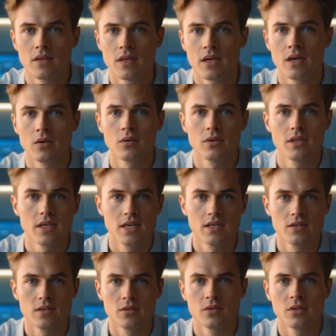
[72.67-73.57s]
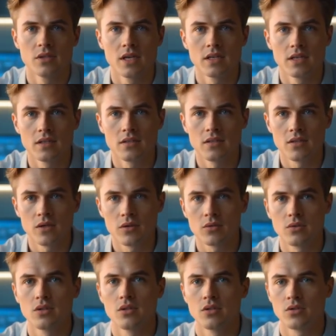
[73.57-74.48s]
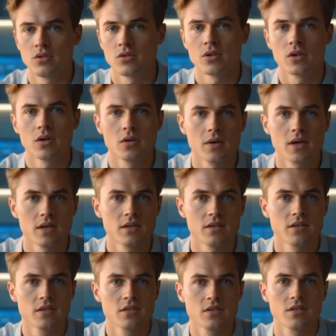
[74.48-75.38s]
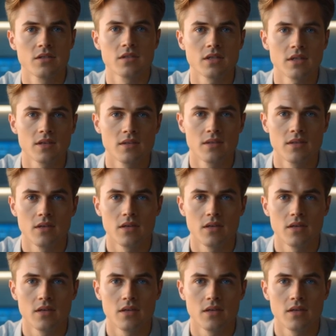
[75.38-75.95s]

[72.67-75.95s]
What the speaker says: It only takes a few seconds, so just chill while it finishes up.